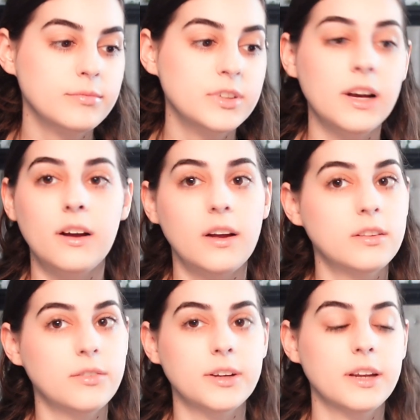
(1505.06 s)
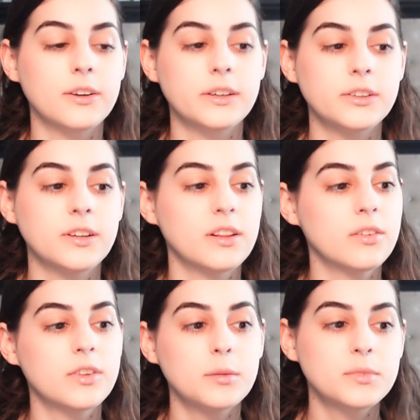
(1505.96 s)
Yeah, I love her character and I
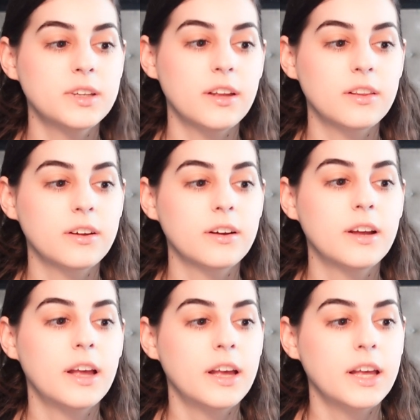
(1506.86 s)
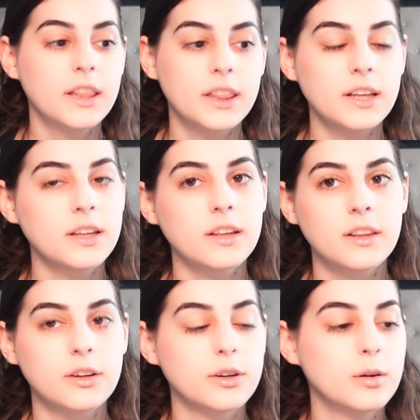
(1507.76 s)
love them together. I think
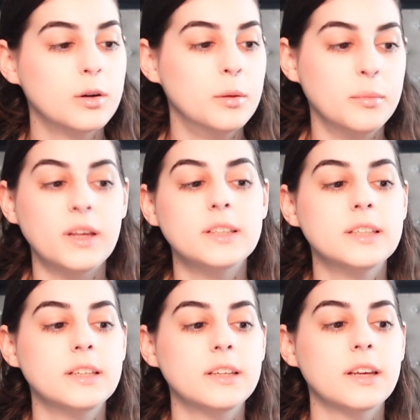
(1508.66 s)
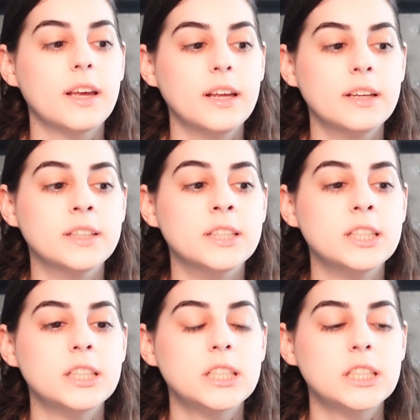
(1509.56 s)
they're amazing,
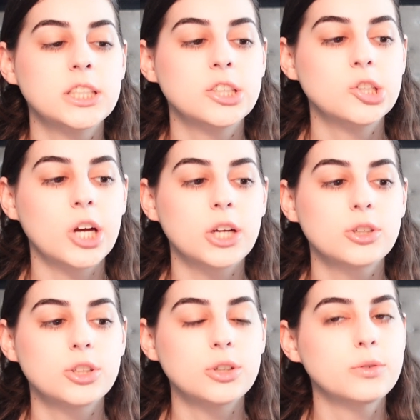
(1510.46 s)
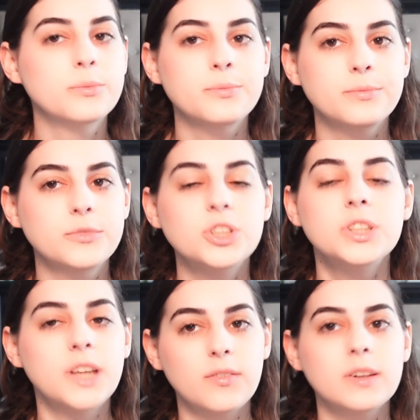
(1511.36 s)
and yeah, so
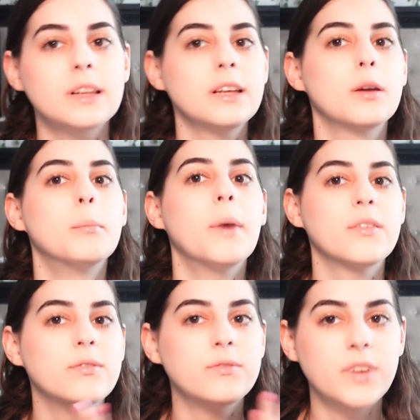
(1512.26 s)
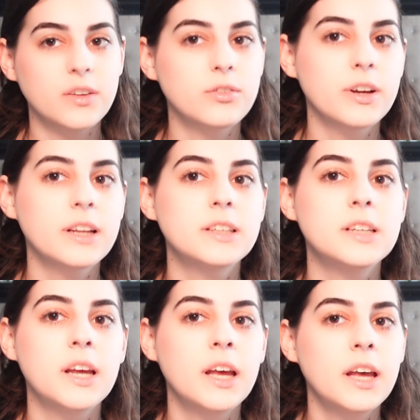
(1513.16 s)
she's definitely my favorite